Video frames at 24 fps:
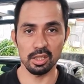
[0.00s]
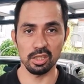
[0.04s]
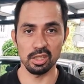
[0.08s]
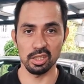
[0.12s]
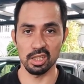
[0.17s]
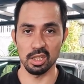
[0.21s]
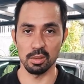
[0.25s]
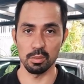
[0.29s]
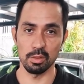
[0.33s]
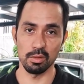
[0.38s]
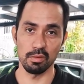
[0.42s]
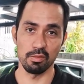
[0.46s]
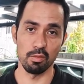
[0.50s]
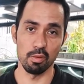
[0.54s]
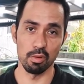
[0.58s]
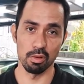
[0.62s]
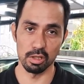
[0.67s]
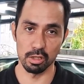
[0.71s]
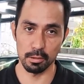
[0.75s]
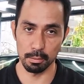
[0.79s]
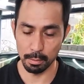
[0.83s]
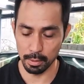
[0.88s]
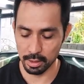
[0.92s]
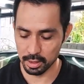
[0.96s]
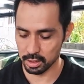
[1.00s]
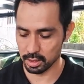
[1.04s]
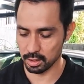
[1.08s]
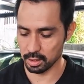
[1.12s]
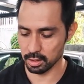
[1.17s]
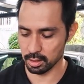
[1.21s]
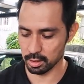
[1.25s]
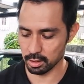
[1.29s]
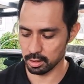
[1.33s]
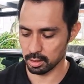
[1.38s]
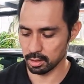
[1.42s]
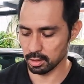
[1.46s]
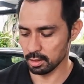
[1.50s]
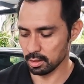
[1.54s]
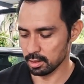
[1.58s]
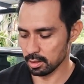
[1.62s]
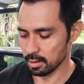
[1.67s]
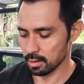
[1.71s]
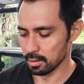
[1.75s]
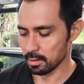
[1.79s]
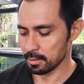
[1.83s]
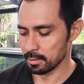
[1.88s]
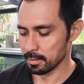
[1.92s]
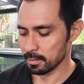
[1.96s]
actually comes with forged pistons.
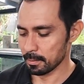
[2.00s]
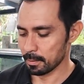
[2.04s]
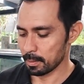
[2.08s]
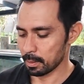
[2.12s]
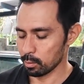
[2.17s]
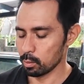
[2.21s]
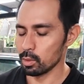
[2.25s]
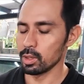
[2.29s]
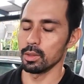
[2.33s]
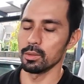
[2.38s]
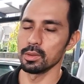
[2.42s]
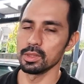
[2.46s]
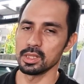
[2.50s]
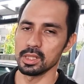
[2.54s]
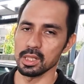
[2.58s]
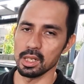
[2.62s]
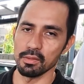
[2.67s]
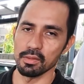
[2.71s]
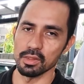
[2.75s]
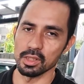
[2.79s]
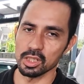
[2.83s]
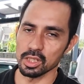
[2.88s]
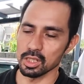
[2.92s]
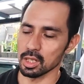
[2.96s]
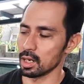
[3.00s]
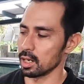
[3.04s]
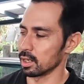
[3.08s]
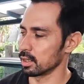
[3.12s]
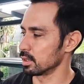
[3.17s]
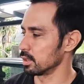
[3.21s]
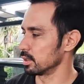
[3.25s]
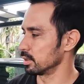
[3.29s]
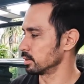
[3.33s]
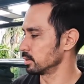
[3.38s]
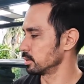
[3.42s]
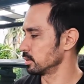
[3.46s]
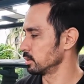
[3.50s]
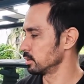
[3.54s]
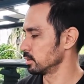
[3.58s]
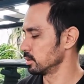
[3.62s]
Well, we'll see if it's stock, huh?